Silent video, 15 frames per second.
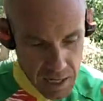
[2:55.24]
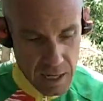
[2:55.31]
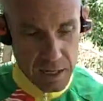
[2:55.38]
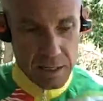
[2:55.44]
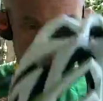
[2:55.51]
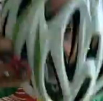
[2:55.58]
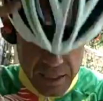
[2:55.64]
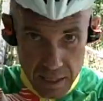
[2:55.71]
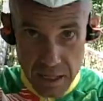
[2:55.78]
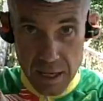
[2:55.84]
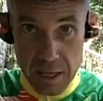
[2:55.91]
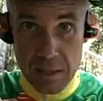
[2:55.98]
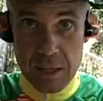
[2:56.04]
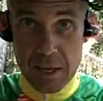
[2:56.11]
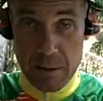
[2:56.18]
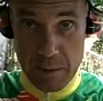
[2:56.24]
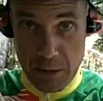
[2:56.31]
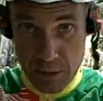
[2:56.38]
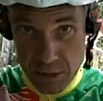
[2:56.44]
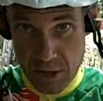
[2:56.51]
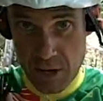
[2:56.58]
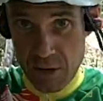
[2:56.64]
the
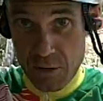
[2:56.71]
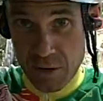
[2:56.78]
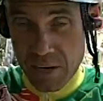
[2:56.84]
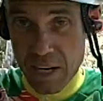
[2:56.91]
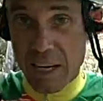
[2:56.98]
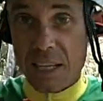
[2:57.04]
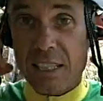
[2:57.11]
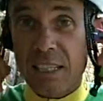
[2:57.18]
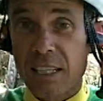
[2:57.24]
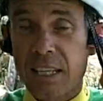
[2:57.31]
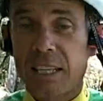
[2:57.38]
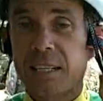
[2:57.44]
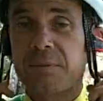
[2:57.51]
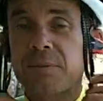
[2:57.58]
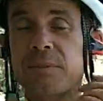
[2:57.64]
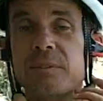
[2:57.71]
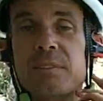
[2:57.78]
helmet goes on over nicely.